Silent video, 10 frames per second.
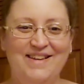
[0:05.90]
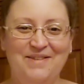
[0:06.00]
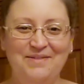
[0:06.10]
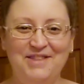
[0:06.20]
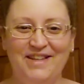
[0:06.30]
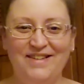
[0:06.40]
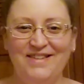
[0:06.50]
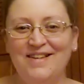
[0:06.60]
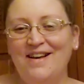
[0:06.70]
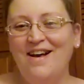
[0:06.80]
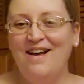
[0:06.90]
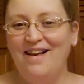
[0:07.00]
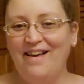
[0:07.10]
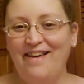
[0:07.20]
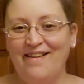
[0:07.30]
I'm Jen,
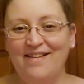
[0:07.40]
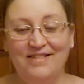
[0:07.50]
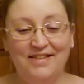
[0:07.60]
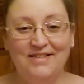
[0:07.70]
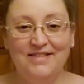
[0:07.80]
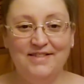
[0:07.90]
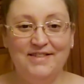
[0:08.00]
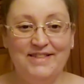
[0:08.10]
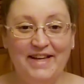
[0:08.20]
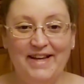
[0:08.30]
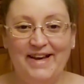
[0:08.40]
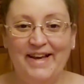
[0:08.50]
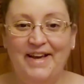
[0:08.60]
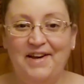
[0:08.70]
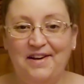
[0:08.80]
and today I
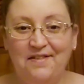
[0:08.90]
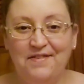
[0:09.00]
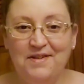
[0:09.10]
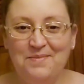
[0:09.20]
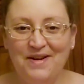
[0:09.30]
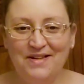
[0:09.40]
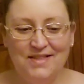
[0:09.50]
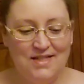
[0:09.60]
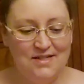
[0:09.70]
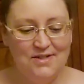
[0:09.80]
have an unboxing.